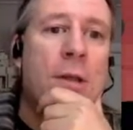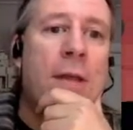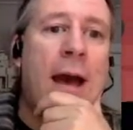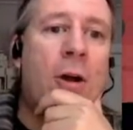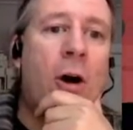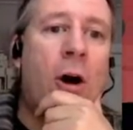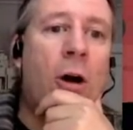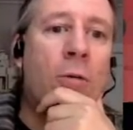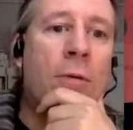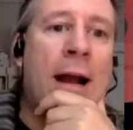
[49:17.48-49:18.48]
that
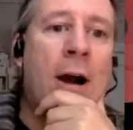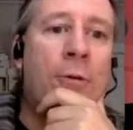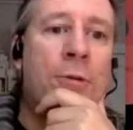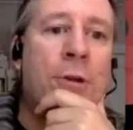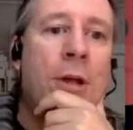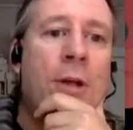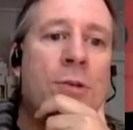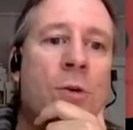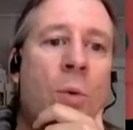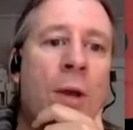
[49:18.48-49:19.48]
are around.
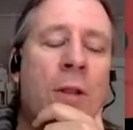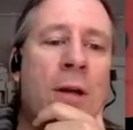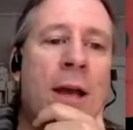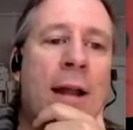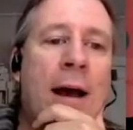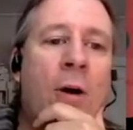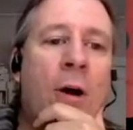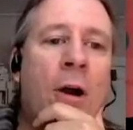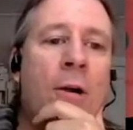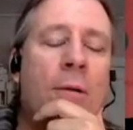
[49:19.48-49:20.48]
So when we look at
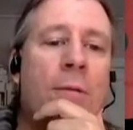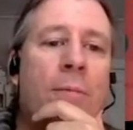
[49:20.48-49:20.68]
our